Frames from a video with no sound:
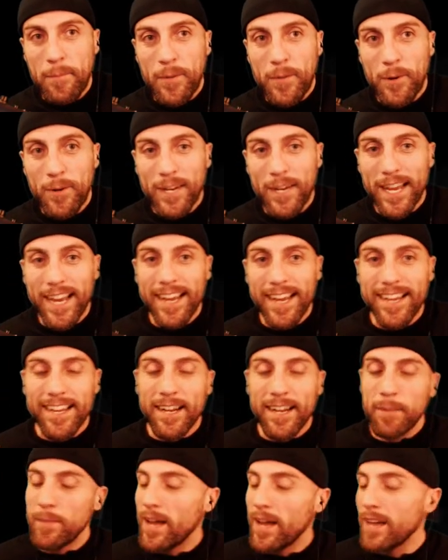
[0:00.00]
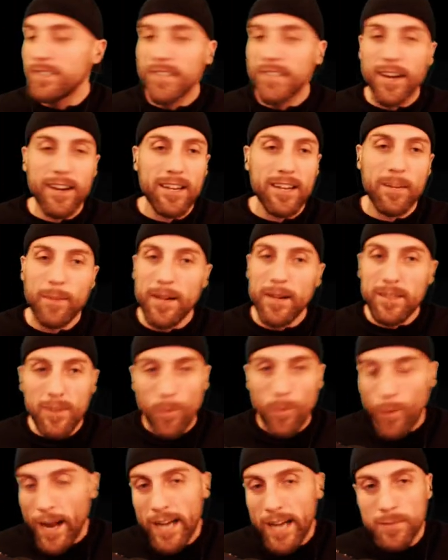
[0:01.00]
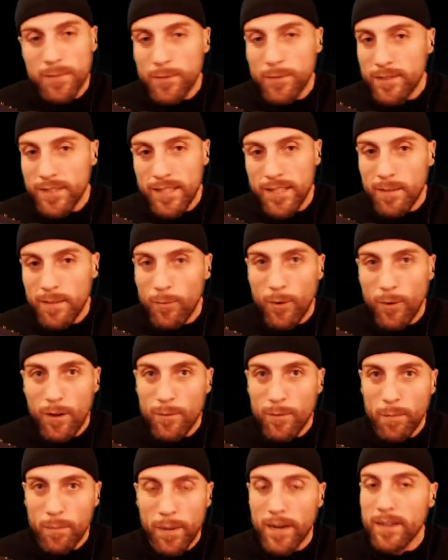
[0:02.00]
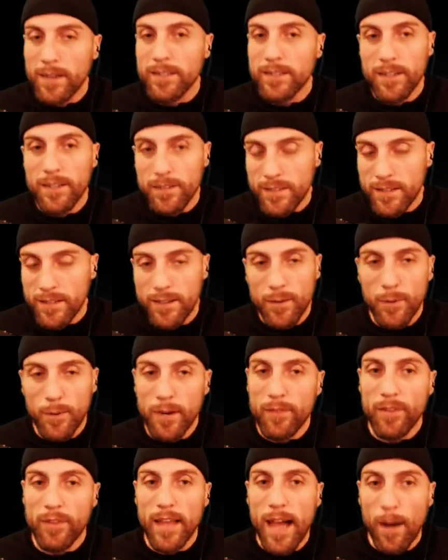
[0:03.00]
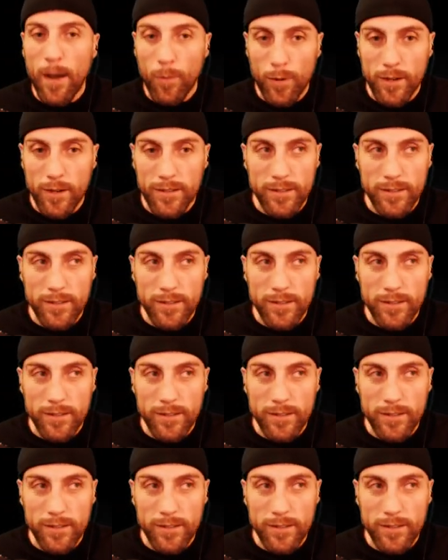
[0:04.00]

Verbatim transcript: Okay? And I'm not talking about the Wax Museum one with Paris Hilton or whatever that was,